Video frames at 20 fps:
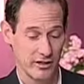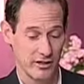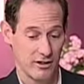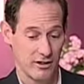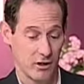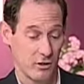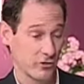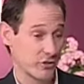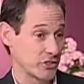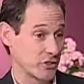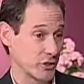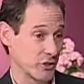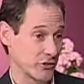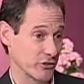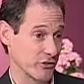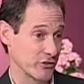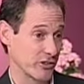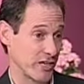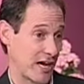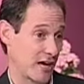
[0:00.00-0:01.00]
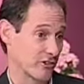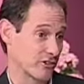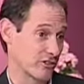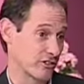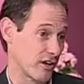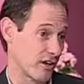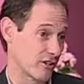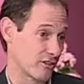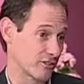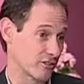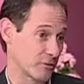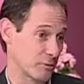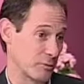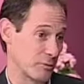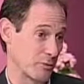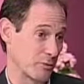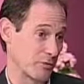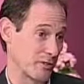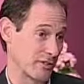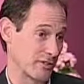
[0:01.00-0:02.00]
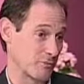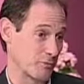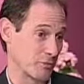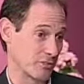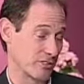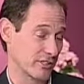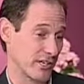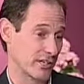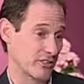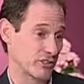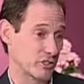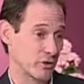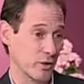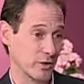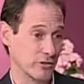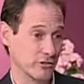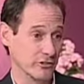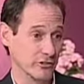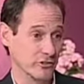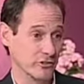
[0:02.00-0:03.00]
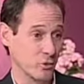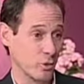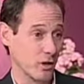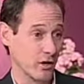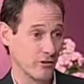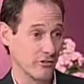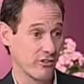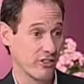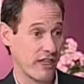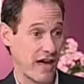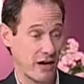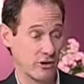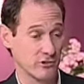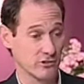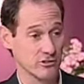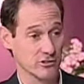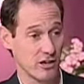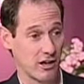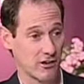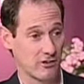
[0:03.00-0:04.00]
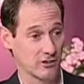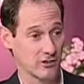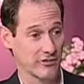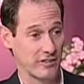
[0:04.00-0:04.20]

over $200,000, to be precise, $212,000 of